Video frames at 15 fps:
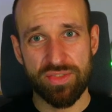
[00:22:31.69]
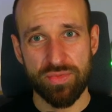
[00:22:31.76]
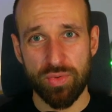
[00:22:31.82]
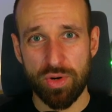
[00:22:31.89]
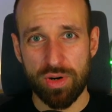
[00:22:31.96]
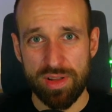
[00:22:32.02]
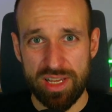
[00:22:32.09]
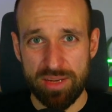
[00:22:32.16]

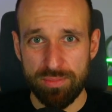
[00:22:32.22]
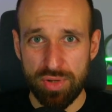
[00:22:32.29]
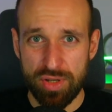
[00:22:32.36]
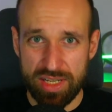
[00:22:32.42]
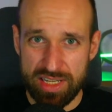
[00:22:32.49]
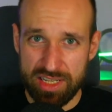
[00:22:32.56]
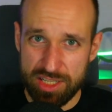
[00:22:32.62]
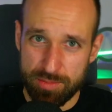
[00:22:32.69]
for that book
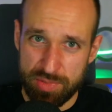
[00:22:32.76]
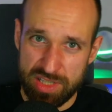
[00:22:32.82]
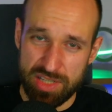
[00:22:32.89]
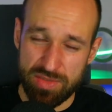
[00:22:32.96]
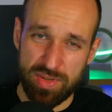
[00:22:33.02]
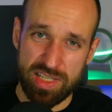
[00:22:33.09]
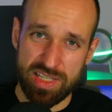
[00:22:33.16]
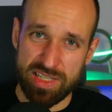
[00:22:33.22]
in a
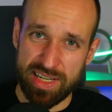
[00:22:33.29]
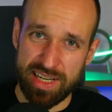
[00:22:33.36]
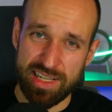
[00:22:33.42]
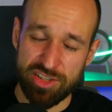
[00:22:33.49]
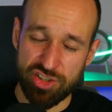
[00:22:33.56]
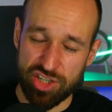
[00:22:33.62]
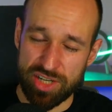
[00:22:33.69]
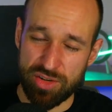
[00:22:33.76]
specific style
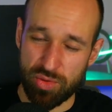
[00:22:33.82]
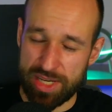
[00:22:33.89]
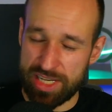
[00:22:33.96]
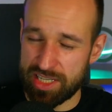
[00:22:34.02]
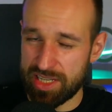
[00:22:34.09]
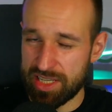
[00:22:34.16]
generated.